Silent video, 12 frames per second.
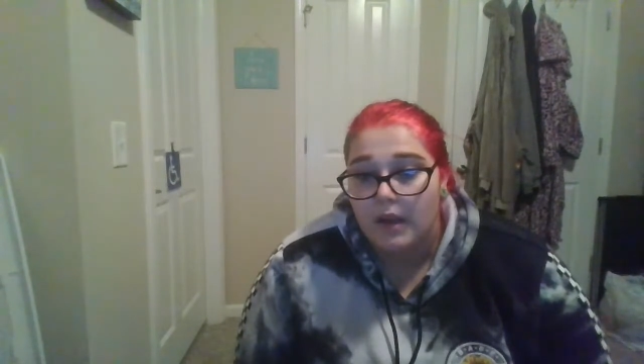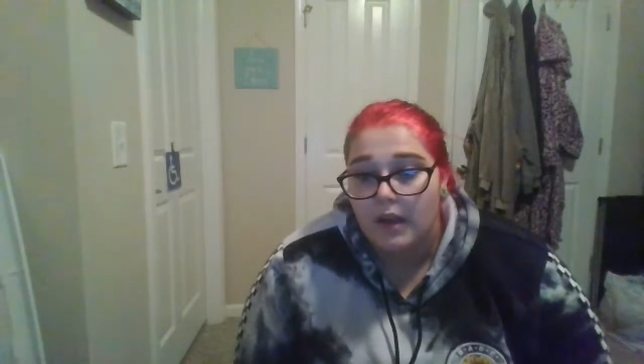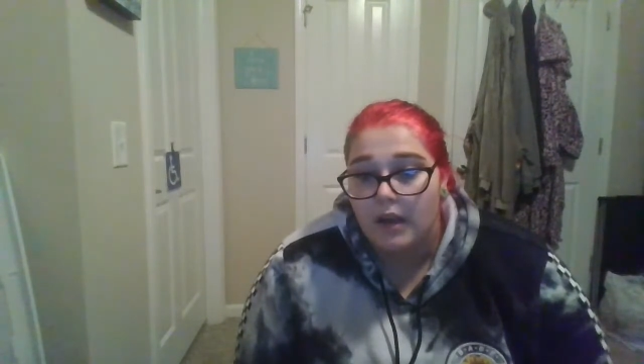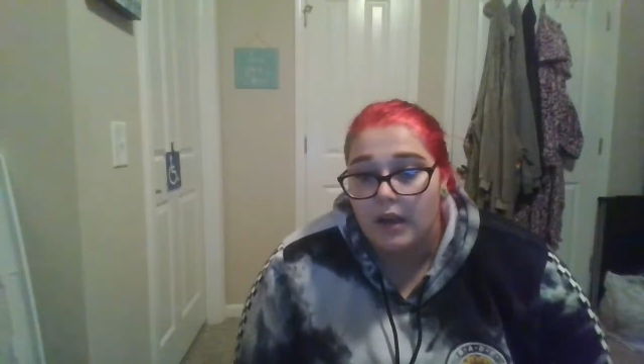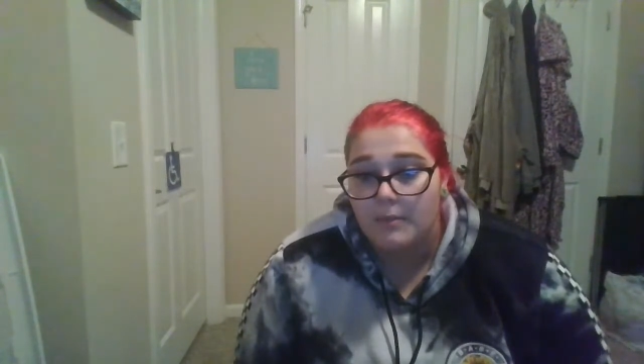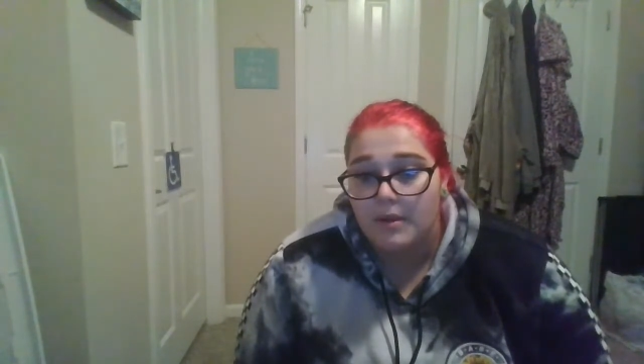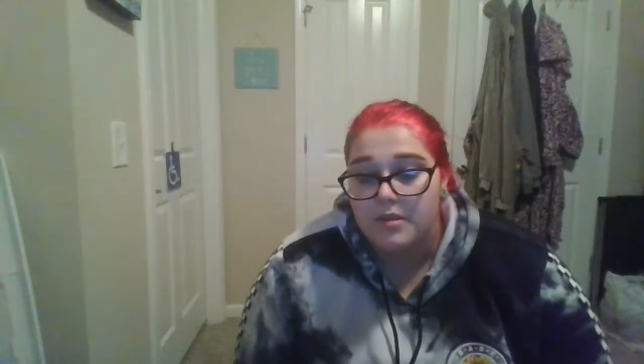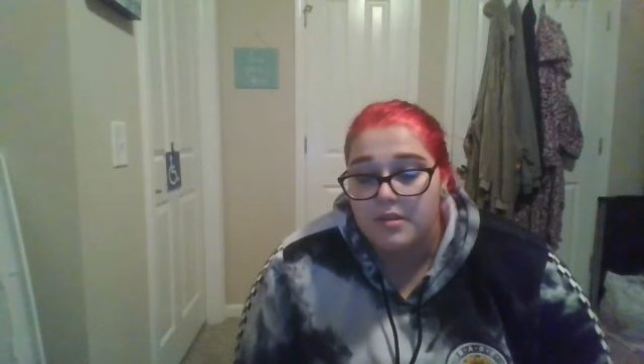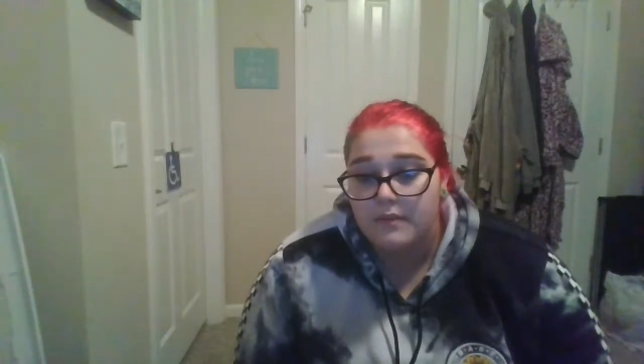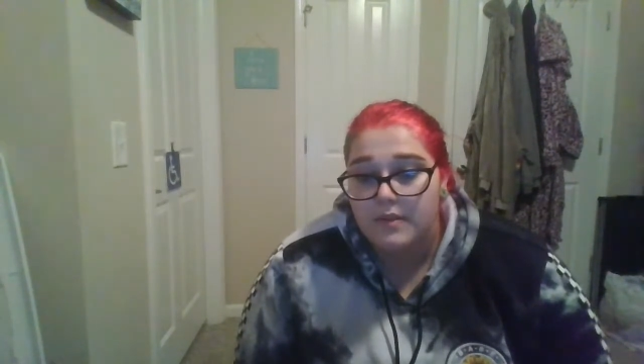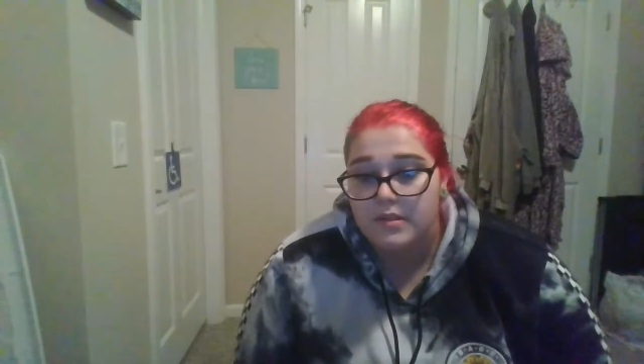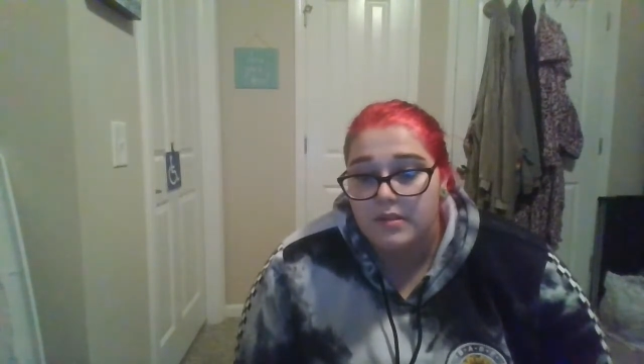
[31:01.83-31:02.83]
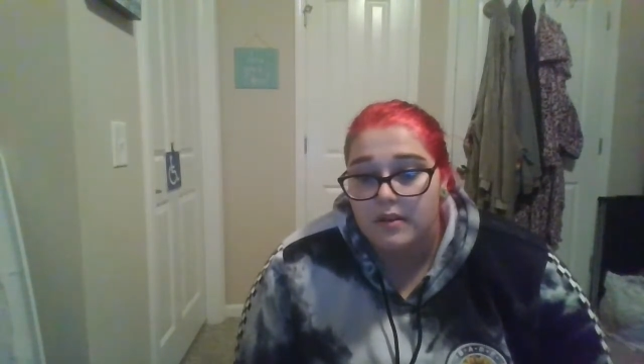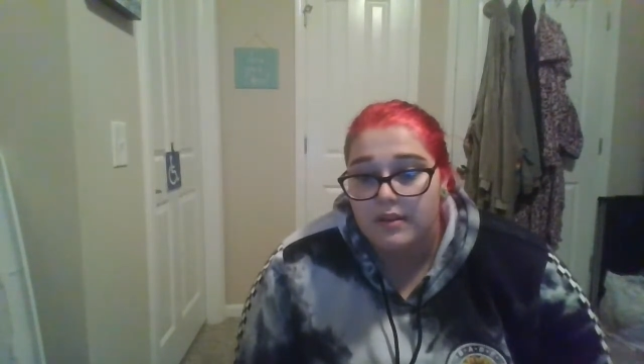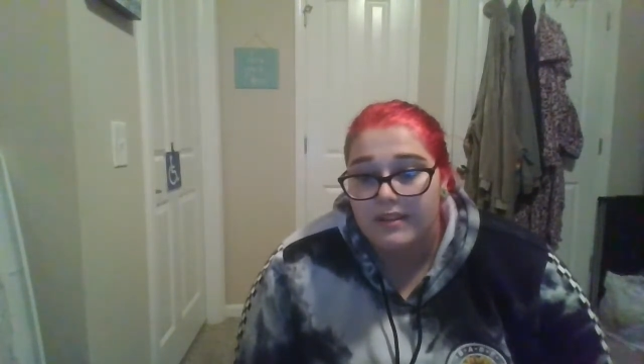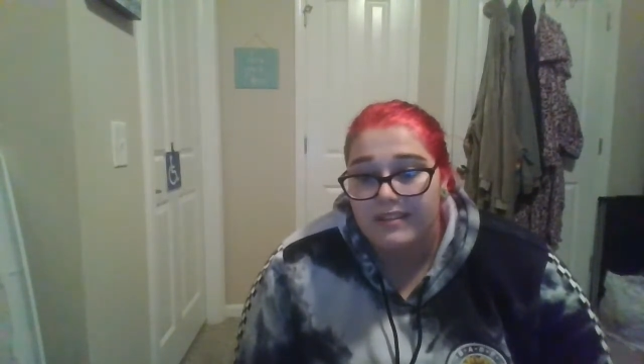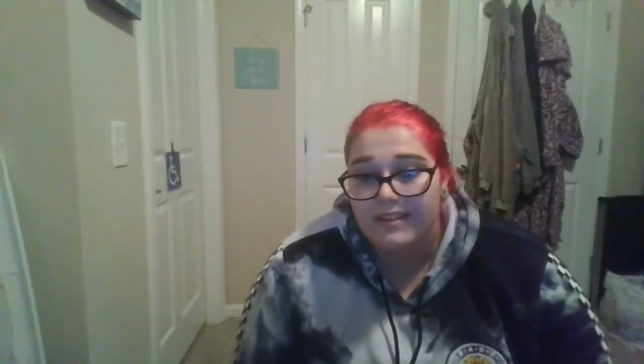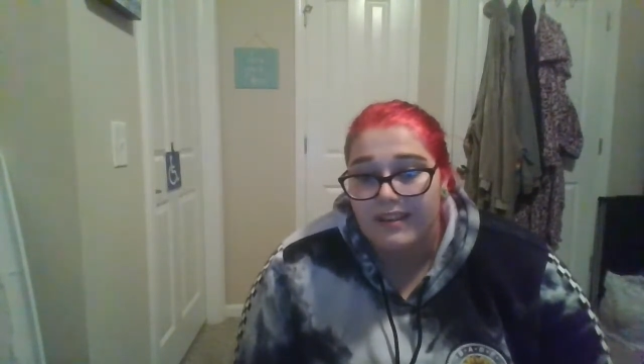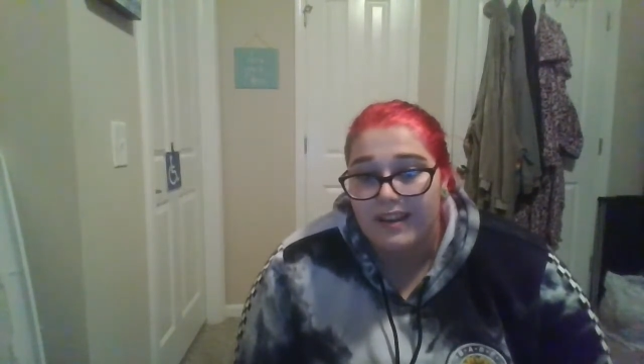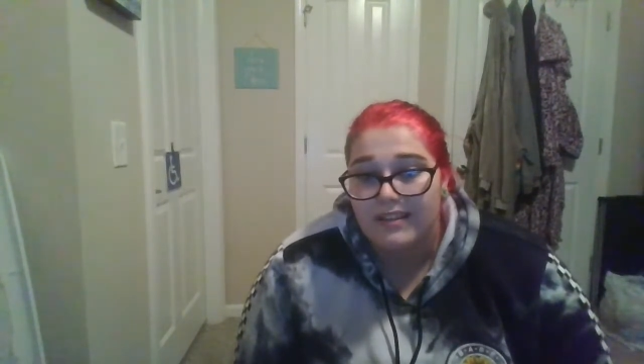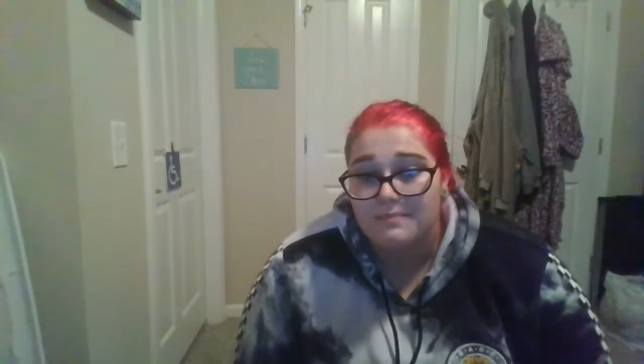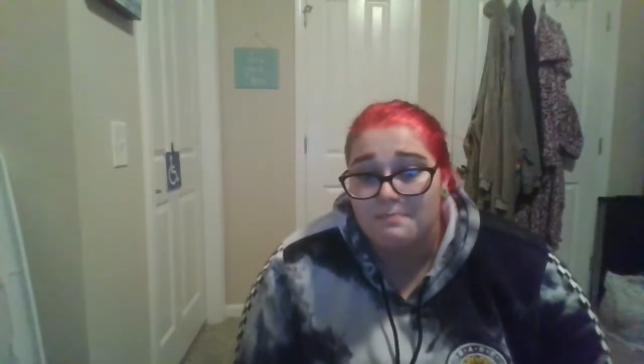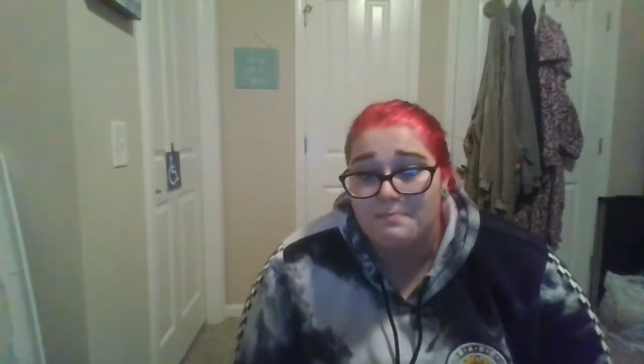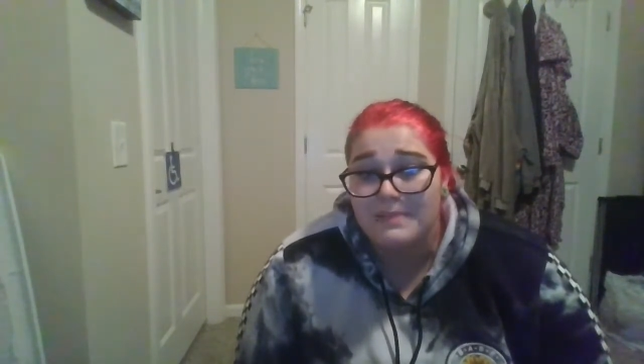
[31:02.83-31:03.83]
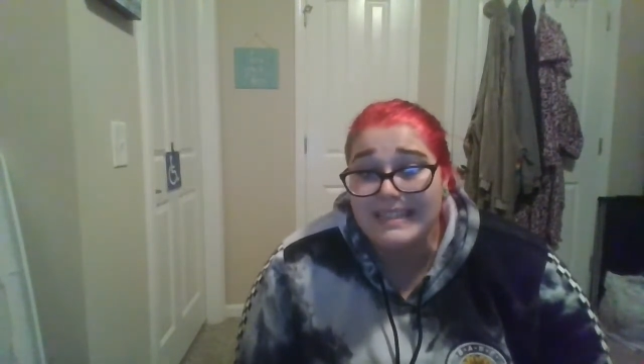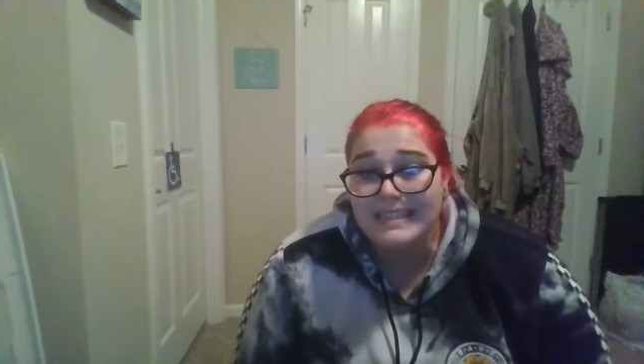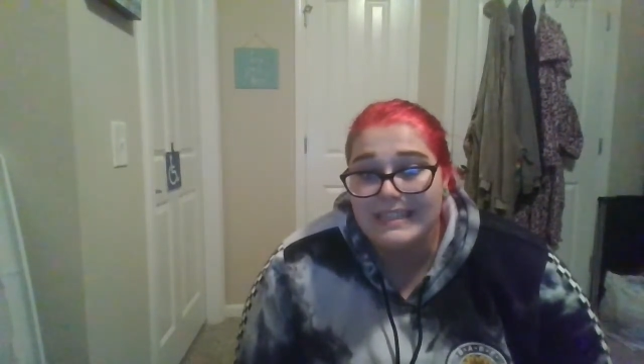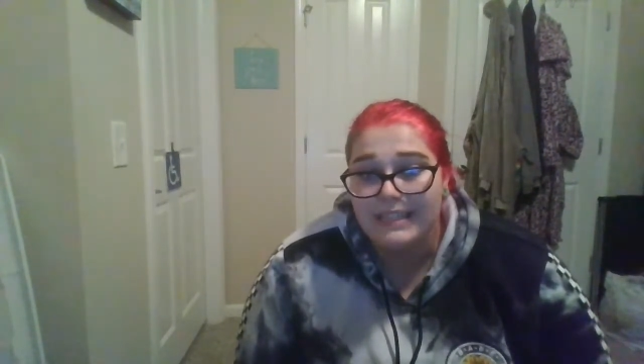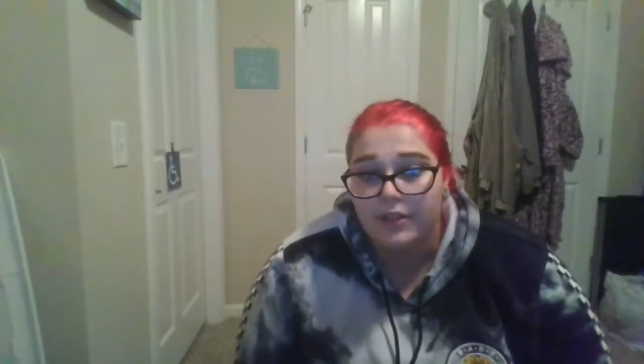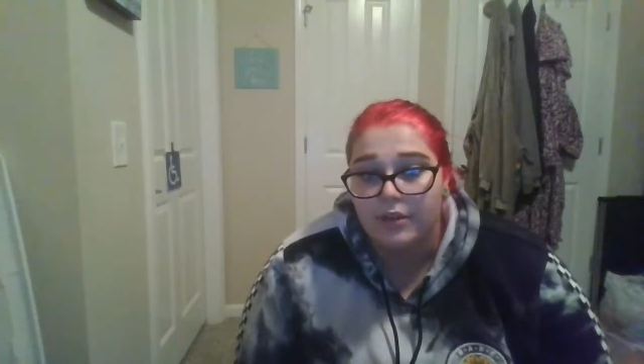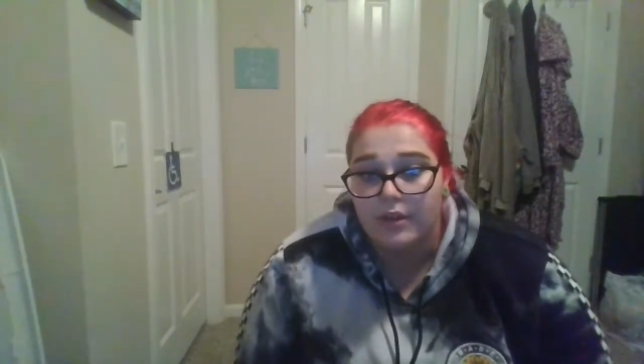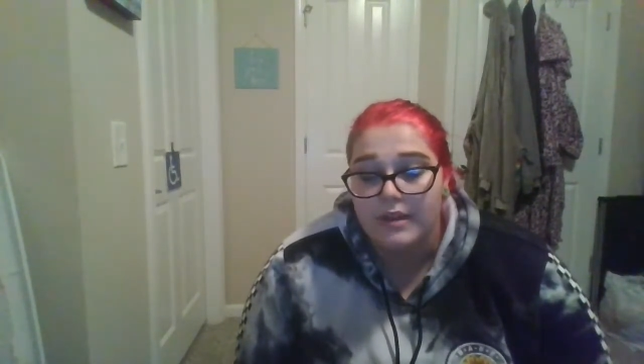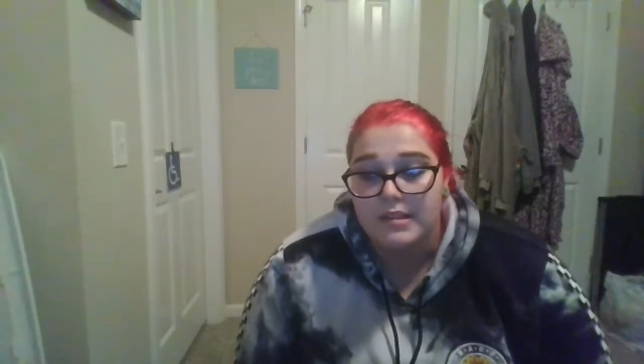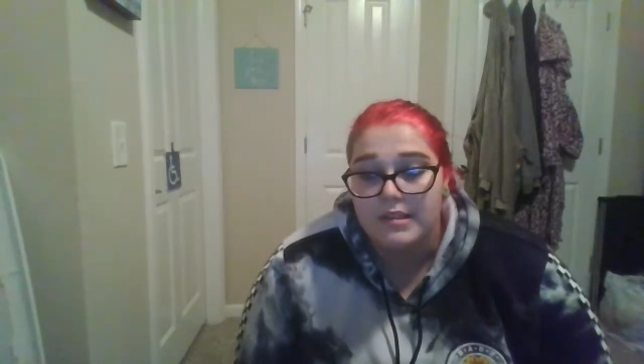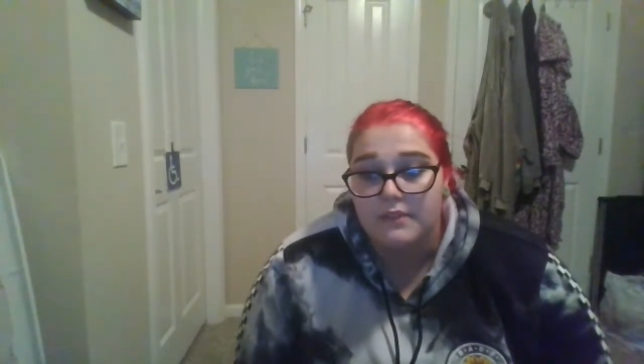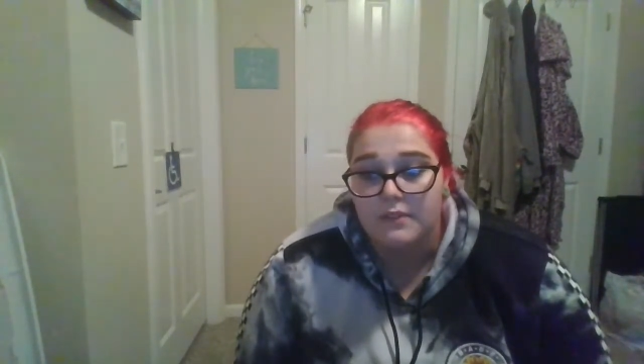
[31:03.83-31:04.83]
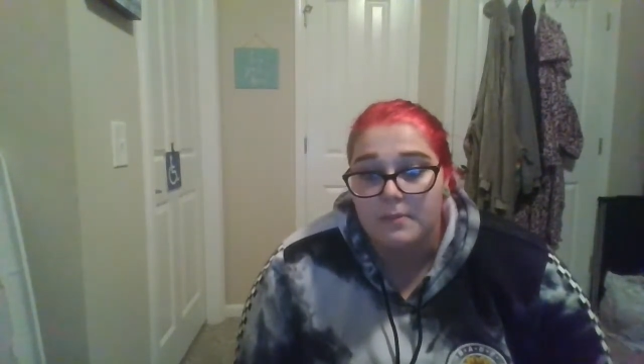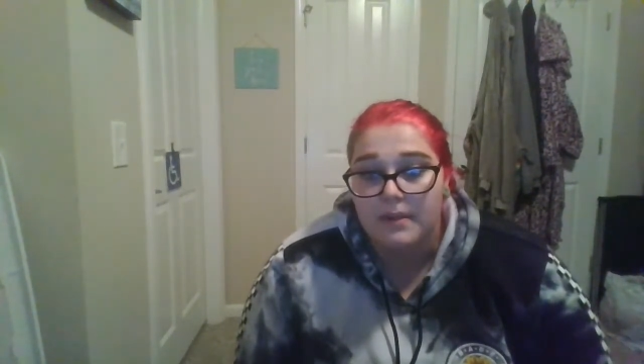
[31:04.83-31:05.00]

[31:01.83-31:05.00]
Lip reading: A service dog cannot be aggressive,